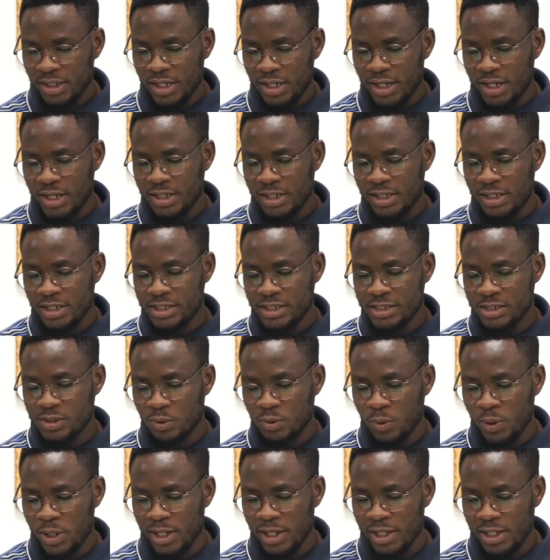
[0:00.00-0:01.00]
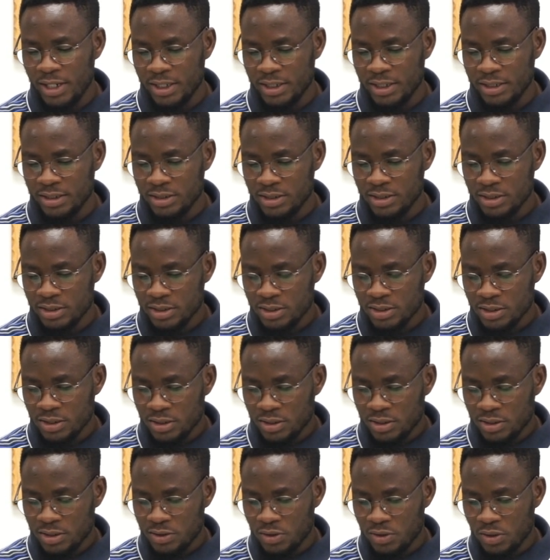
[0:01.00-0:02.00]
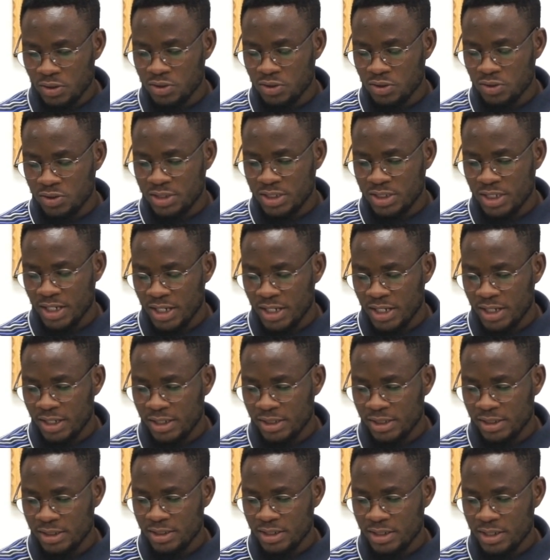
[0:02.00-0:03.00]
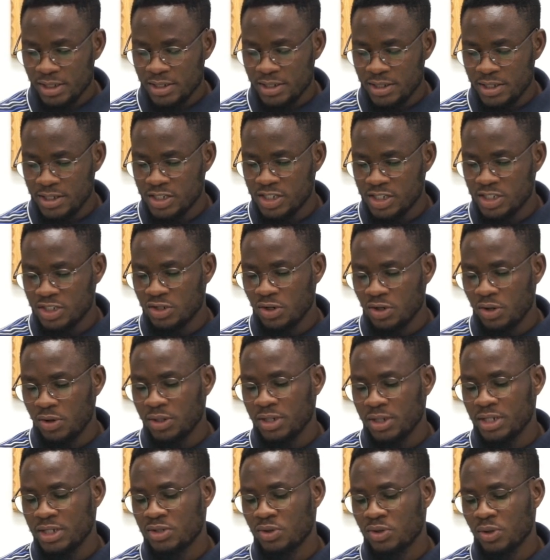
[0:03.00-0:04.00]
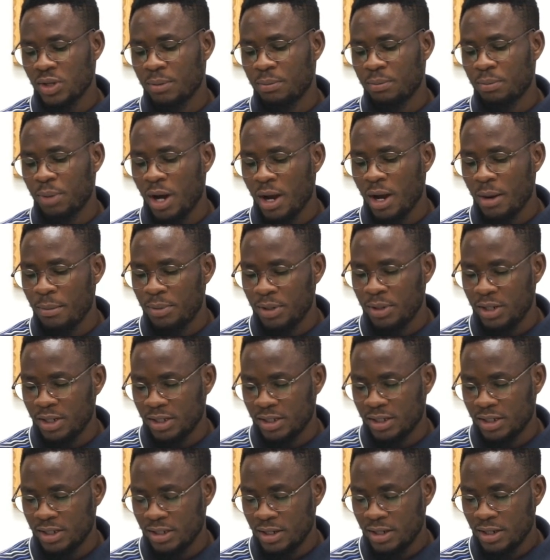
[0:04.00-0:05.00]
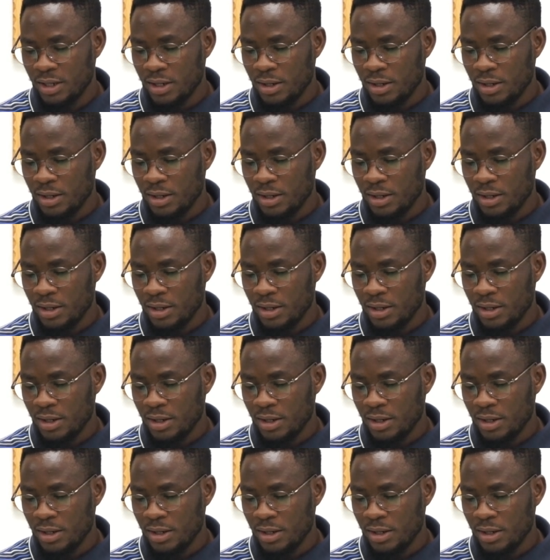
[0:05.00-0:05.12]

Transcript: and he is willing not to tell this story to the public,